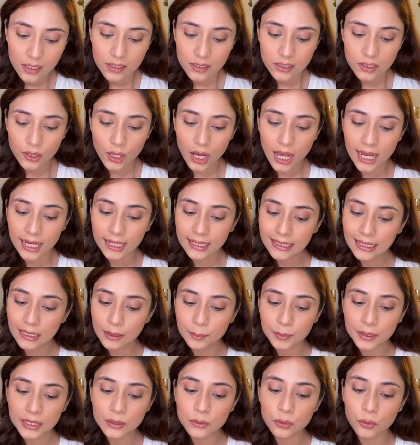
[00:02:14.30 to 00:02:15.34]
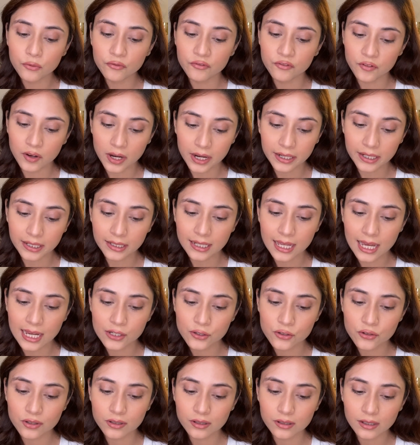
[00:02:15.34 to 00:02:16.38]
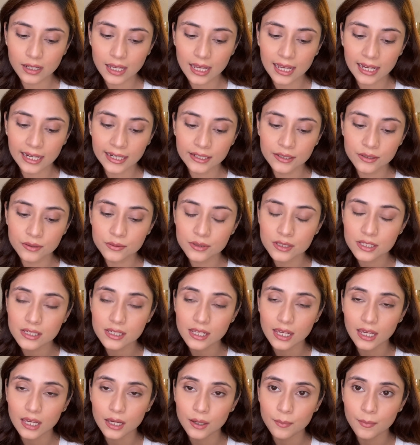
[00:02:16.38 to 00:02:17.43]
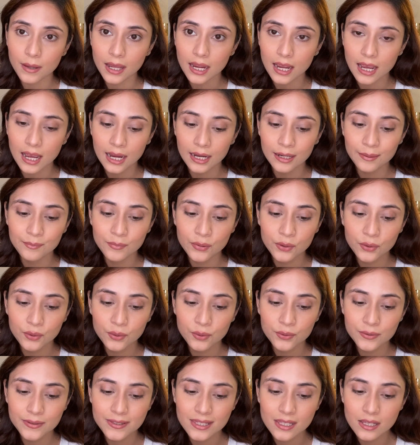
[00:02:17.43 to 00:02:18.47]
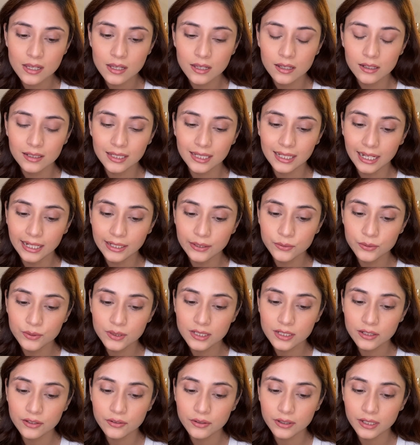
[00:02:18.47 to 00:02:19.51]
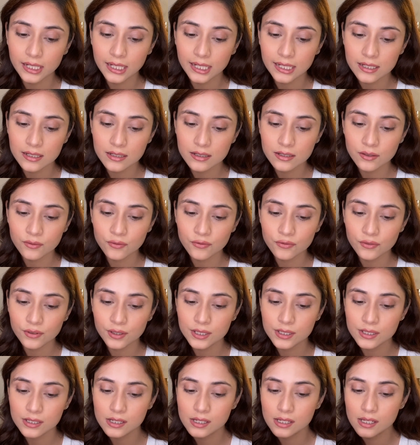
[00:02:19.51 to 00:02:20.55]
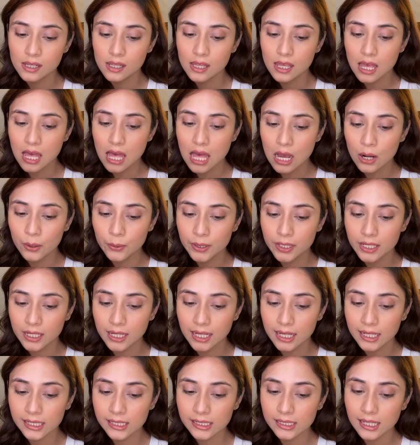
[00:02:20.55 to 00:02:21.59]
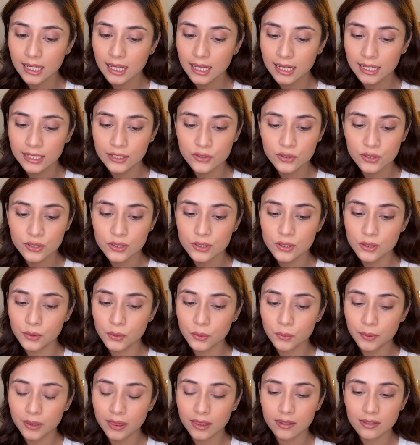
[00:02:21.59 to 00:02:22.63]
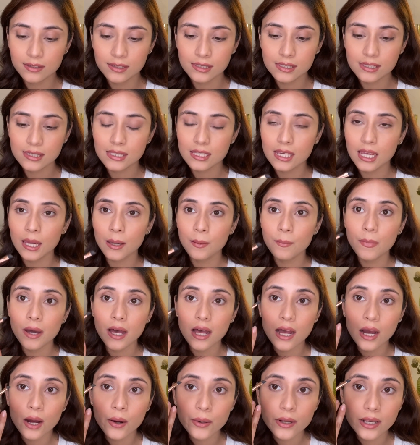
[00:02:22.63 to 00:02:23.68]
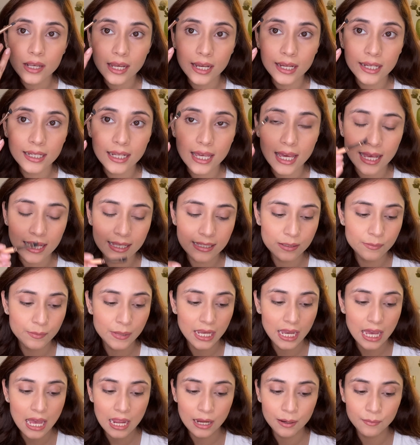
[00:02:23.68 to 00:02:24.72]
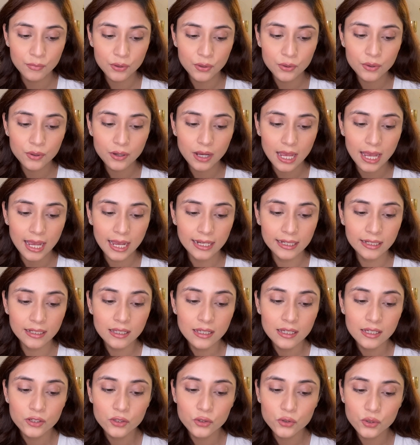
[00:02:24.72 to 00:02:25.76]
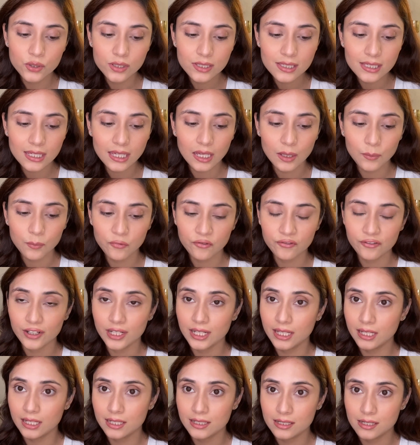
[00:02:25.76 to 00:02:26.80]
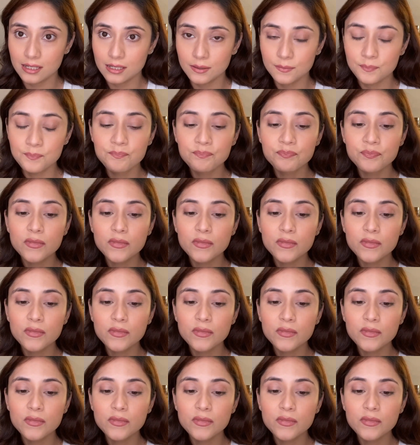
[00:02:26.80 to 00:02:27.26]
So I keep it very natural. I don't take my eyebrows, like, I don't create different outline. I just go with the same outline as my eyebrow and just keep filling it in.